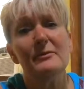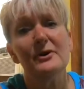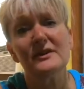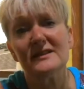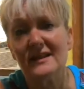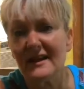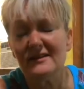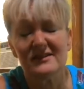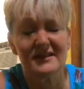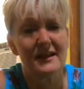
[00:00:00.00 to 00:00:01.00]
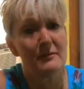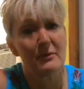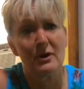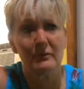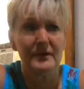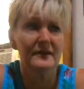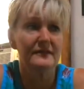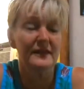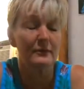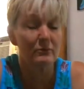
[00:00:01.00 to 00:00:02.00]
books I just can't part with.
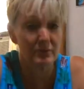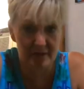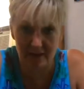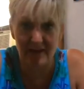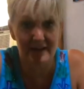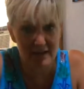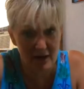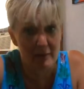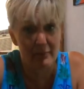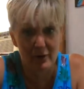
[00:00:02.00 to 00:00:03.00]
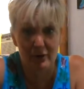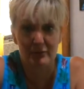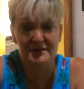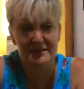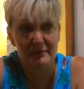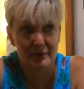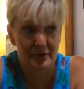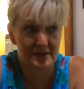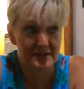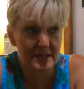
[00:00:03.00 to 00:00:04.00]
Like really, I cannot part with some
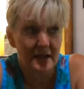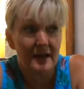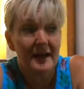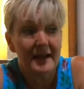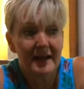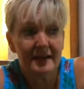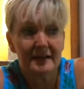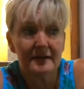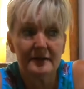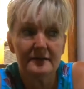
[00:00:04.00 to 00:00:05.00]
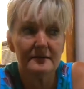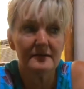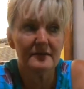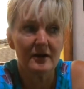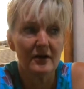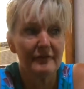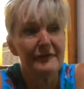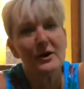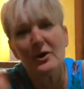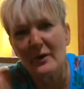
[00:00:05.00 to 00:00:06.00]
books. And uh,
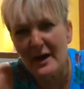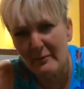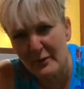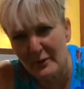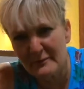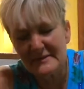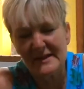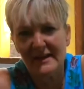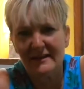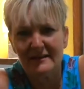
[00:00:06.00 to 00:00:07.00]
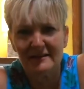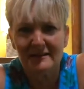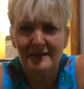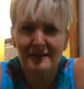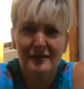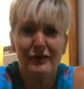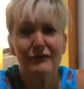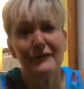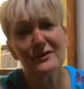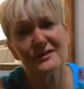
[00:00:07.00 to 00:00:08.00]
photo albums and her
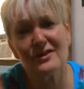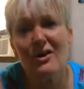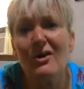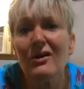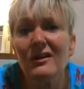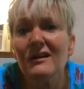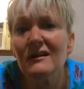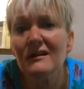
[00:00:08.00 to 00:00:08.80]
first doll.